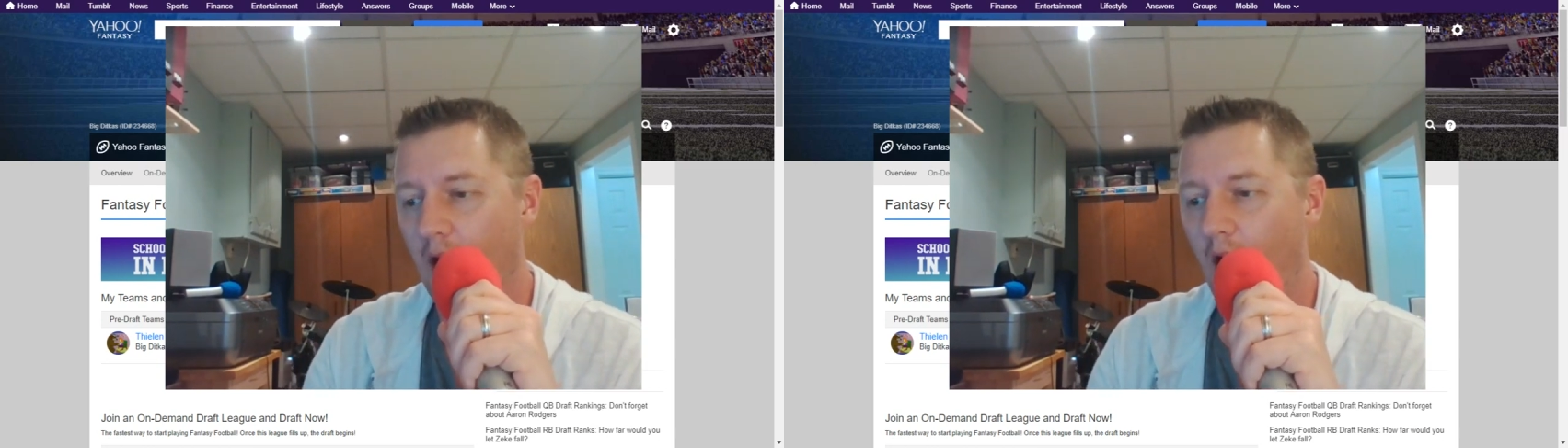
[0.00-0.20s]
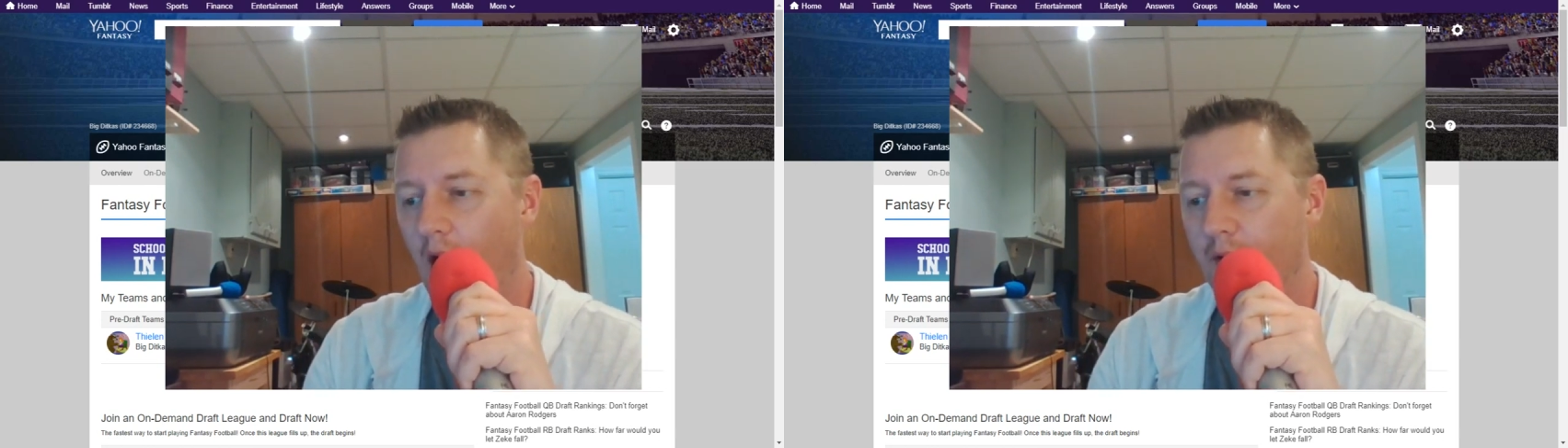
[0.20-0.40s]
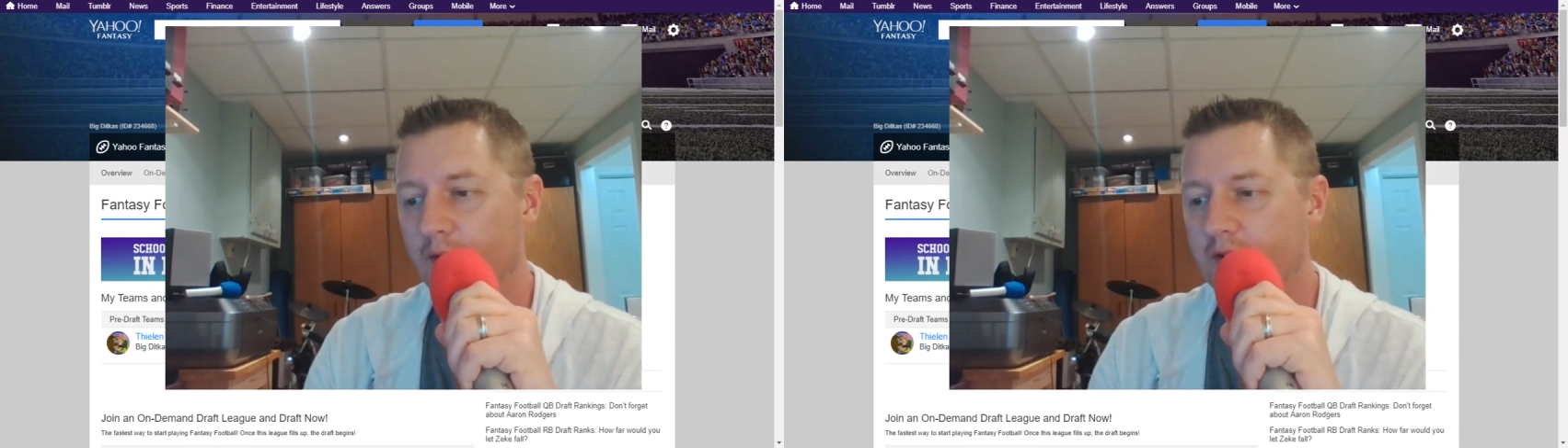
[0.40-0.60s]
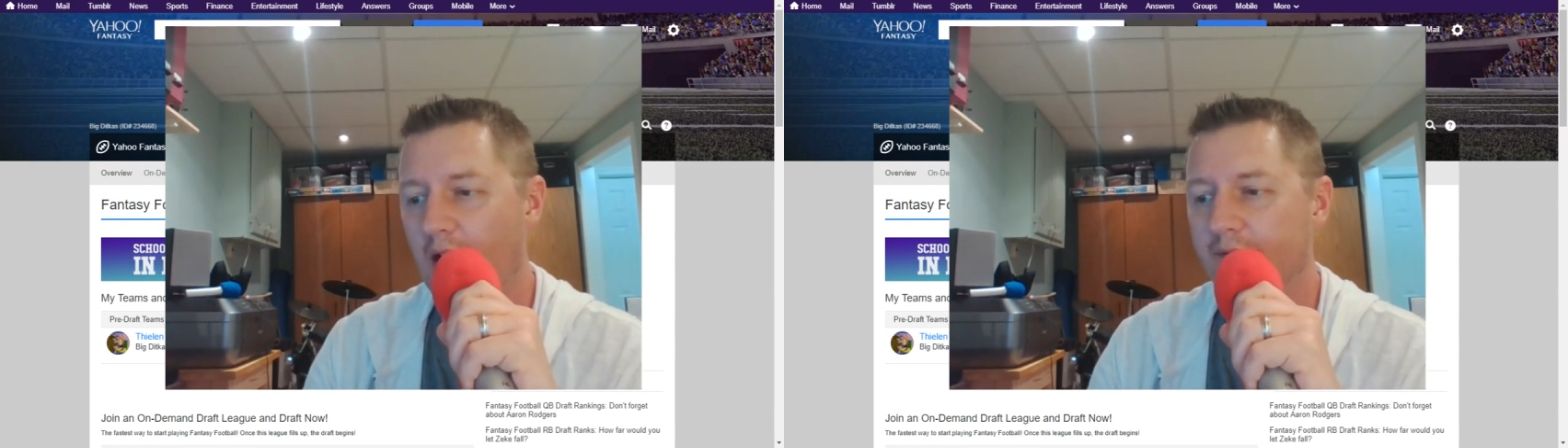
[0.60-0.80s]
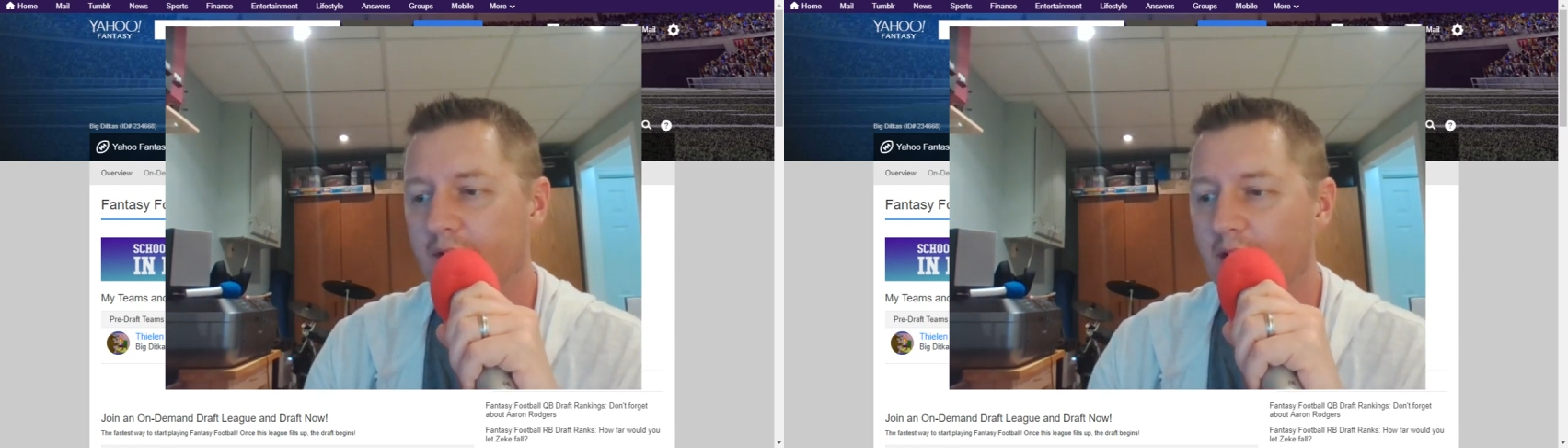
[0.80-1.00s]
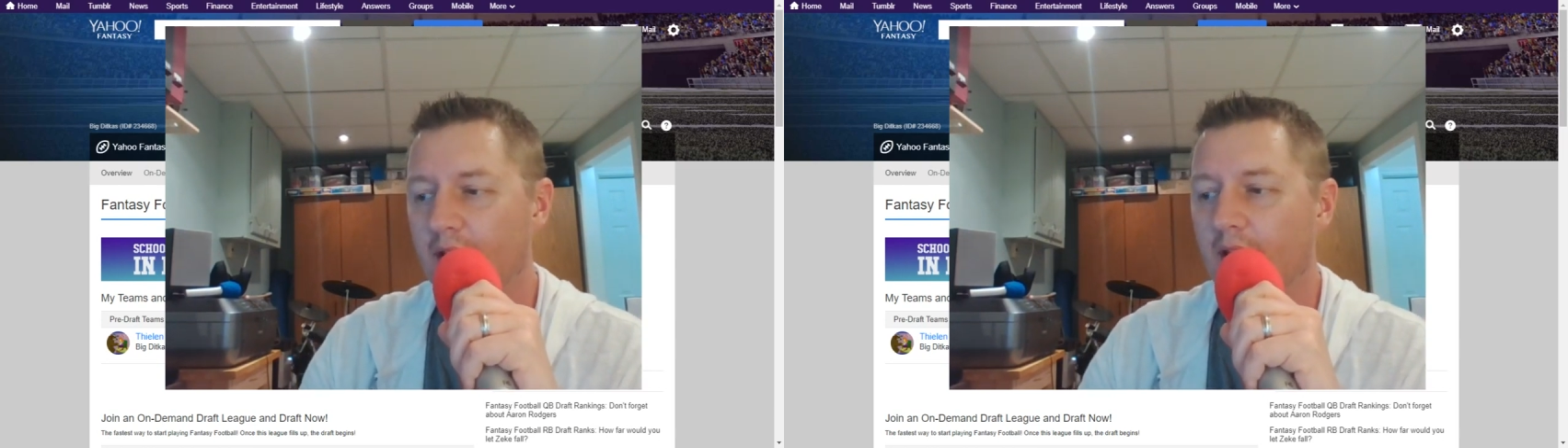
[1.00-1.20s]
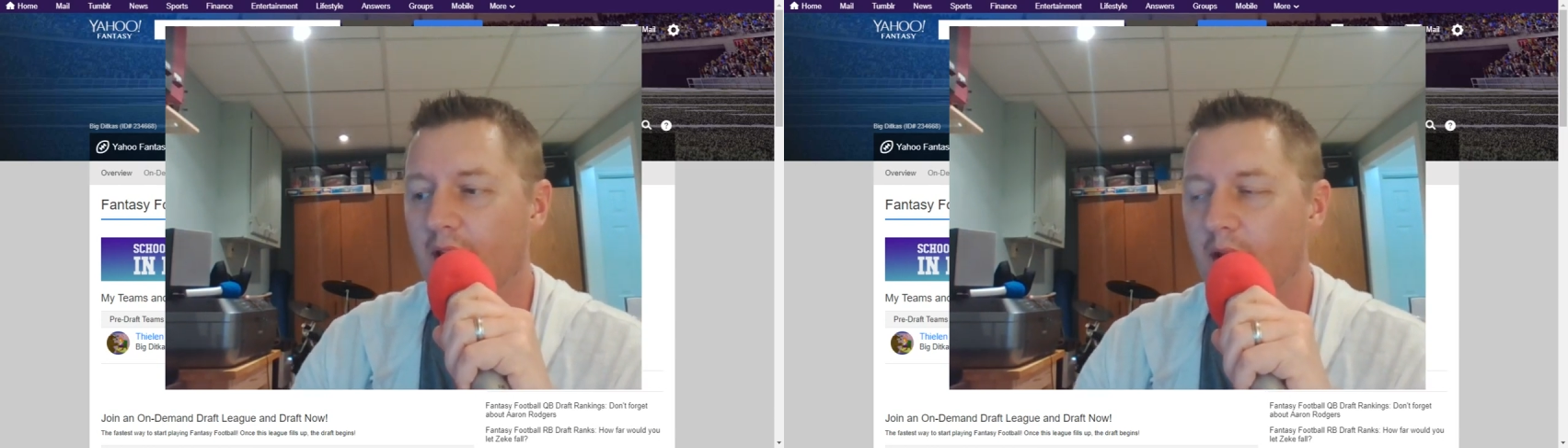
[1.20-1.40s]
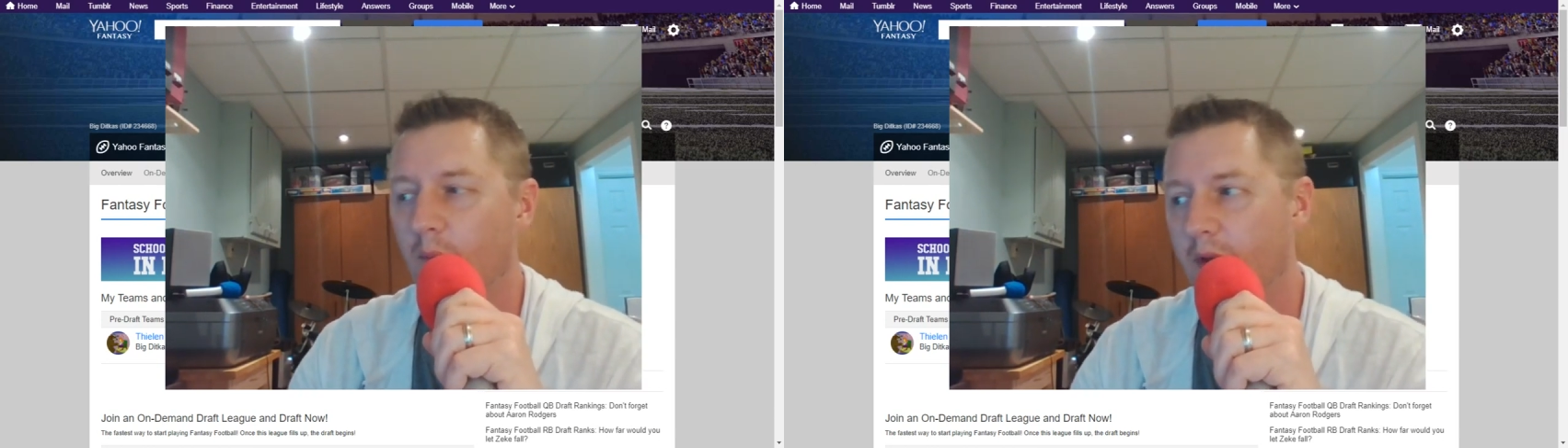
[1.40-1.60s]
auto drafting
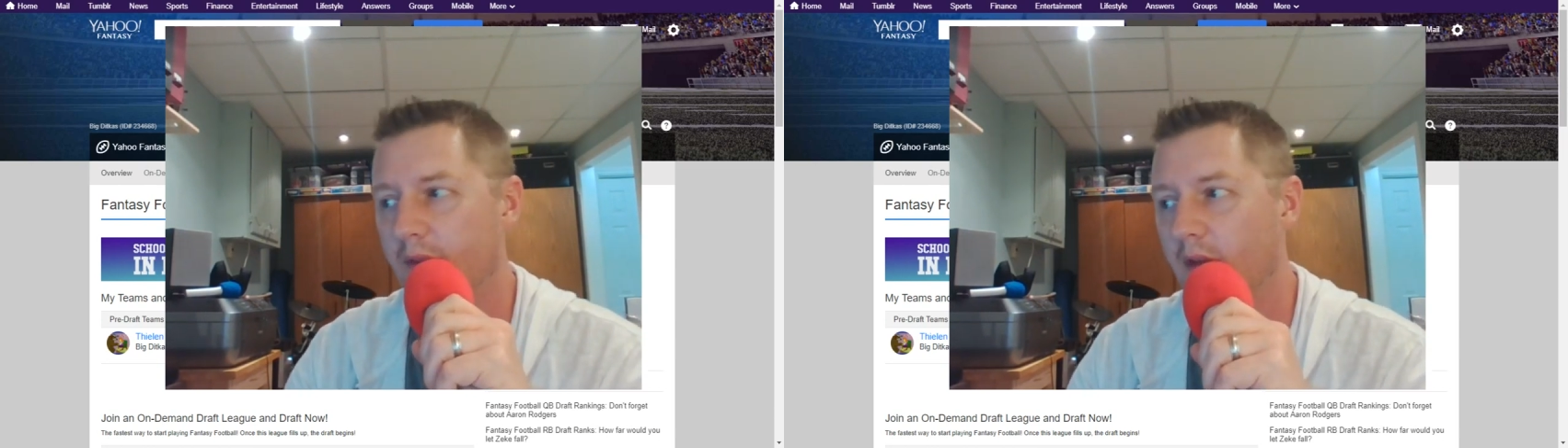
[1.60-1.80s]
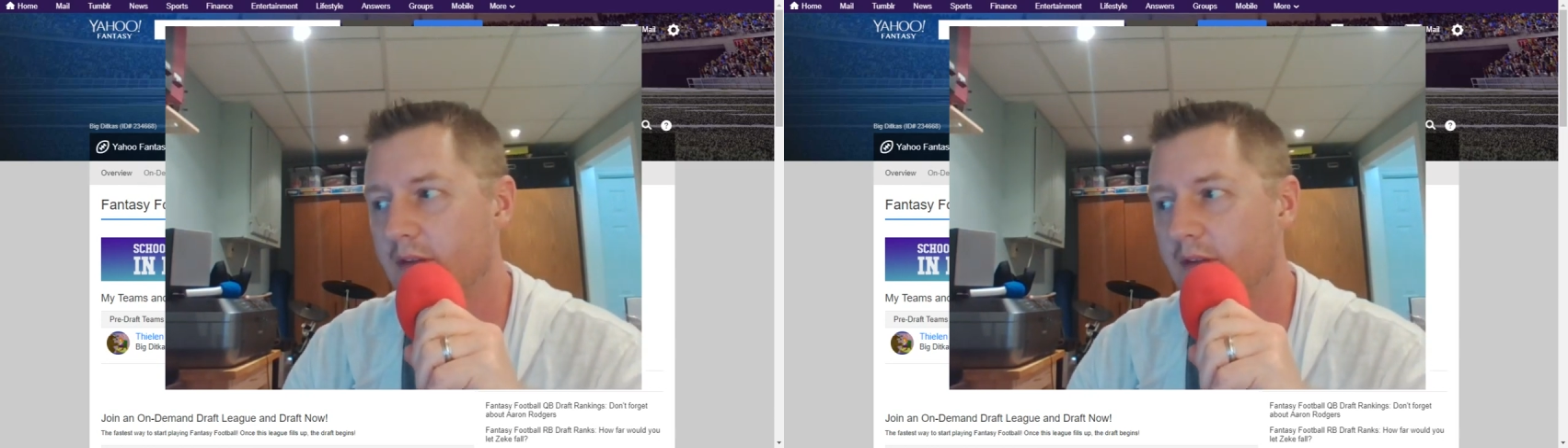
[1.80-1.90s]
with